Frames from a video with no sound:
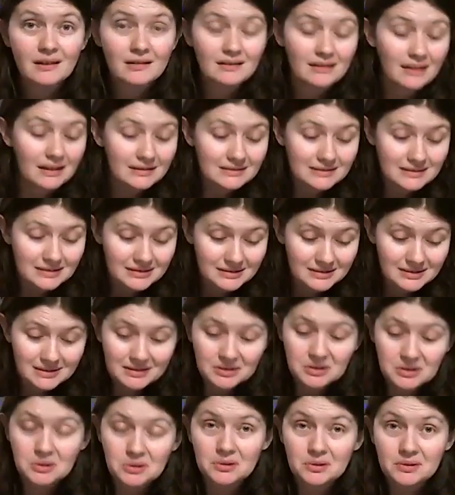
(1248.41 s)
That's the
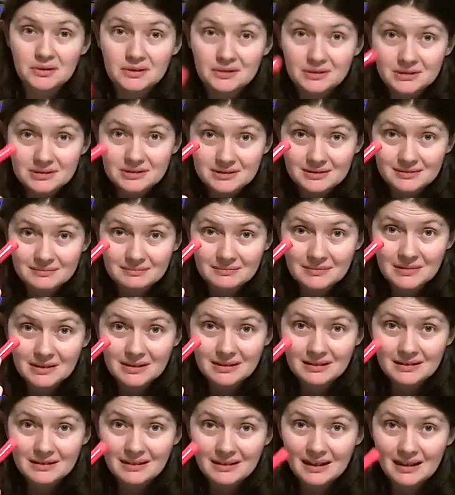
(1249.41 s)
essential oils.
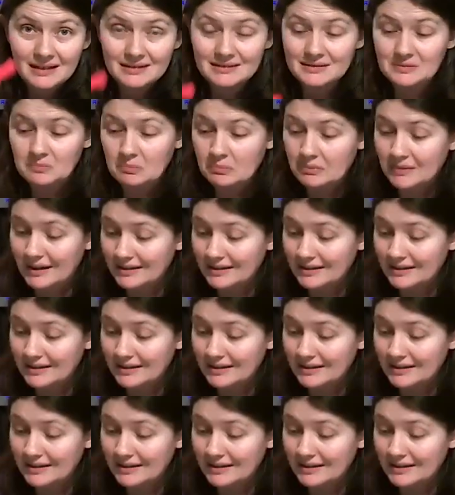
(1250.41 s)
That's